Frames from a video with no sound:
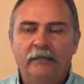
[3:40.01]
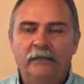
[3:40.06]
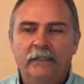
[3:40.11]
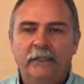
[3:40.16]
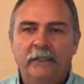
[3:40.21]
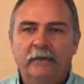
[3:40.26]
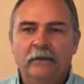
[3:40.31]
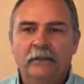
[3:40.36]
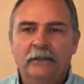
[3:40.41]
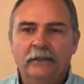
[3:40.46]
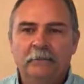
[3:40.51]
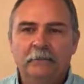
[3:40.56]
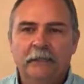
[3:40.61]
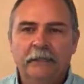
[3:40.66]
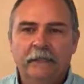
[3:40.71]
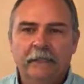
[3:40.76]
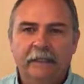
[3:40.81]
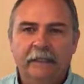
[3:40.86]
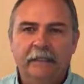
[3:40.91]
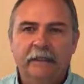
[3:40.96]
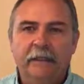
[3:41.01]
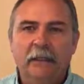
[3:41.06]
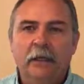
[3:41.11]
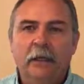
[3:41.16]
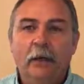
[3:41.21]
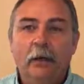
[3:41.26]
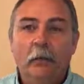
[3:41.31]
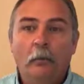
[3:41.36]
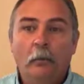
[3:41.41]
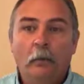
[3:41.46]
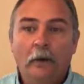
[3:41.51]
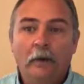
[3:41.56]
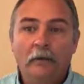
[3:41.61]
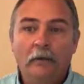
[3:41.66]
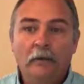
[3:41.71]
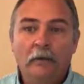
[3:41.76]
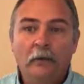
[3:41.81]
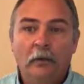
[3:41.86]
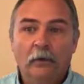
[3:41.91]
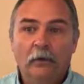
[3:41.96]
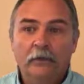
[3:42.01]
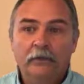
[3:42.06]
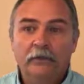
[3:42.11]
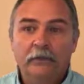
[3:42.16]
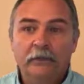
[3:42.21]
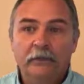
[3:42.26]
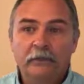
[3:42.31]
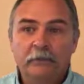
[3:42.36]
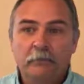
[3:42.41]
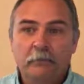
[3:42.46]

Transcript: synchronous meeting. One of the goals for this